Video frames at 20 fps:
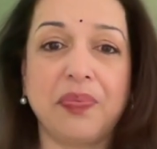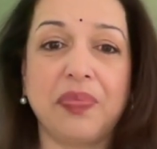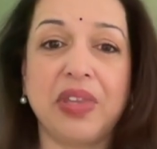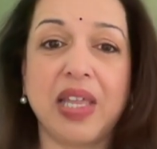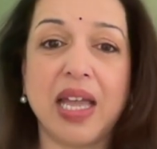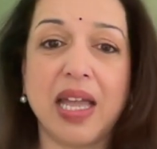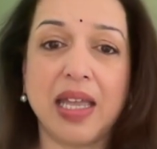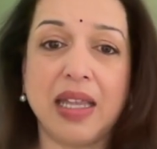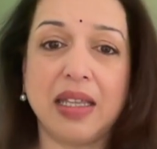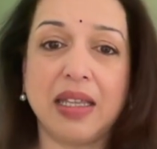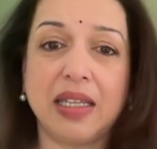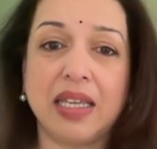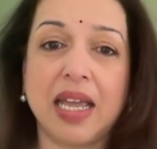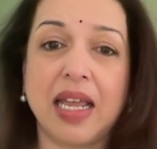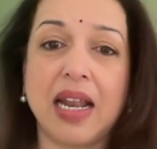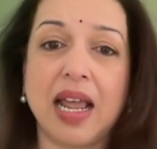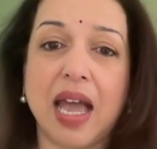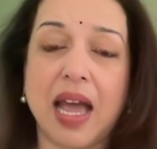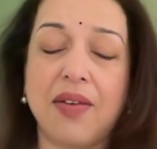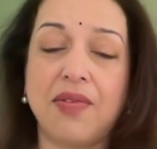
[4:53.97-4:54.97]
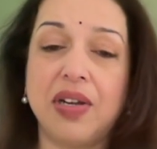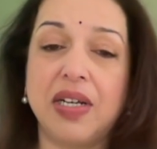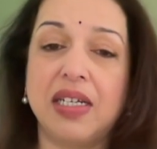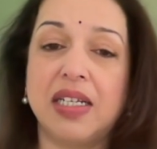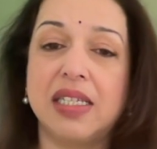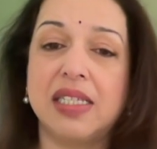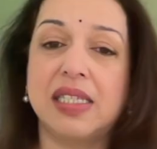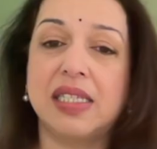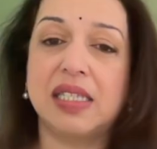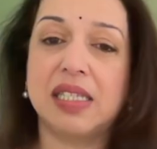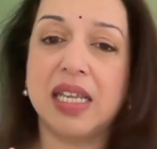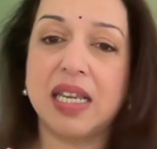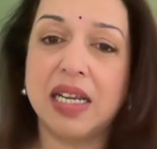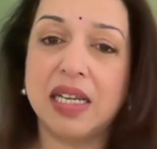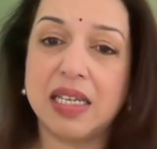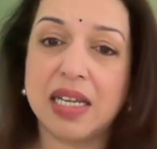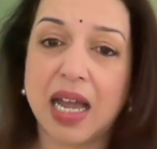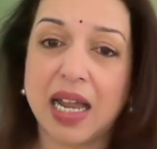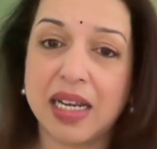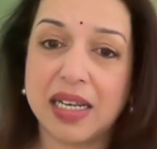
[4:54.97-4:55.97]
then can have a
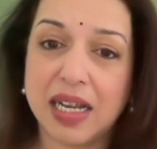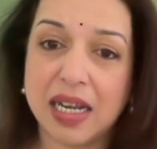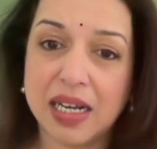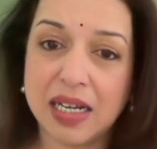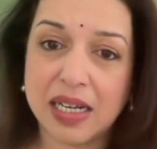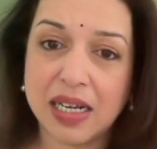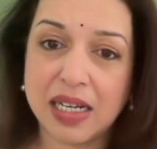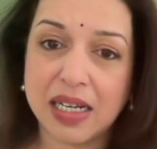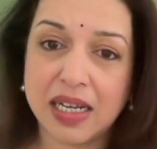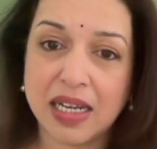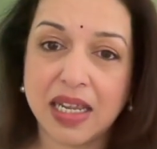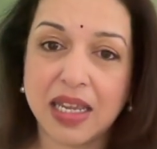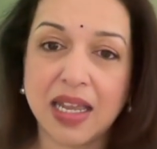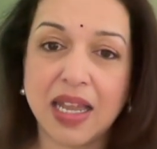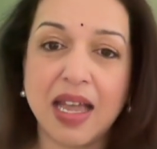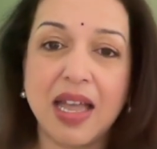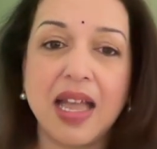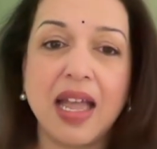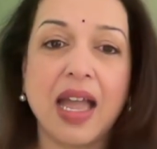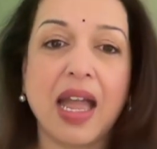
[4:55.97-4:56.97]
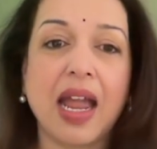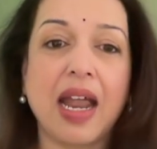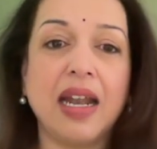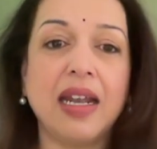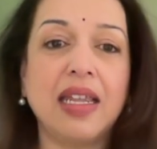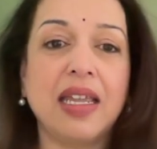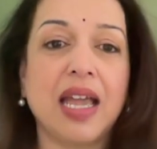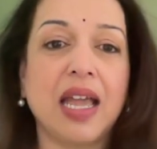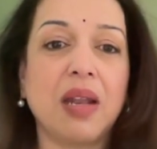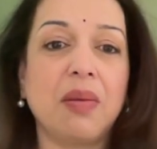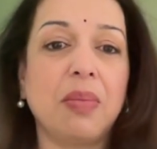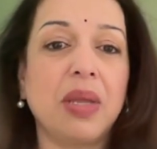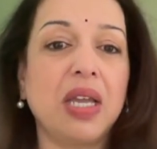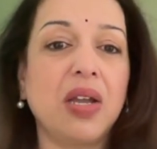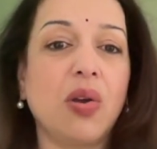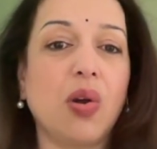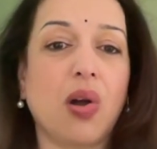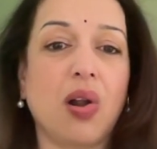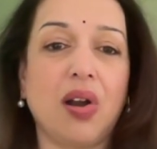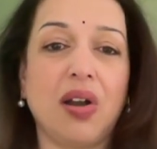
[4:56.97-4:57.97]
distinct identity and can be
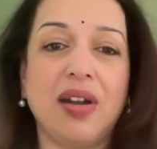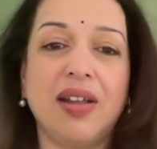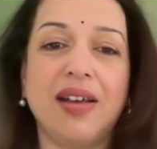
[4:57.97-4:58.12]
called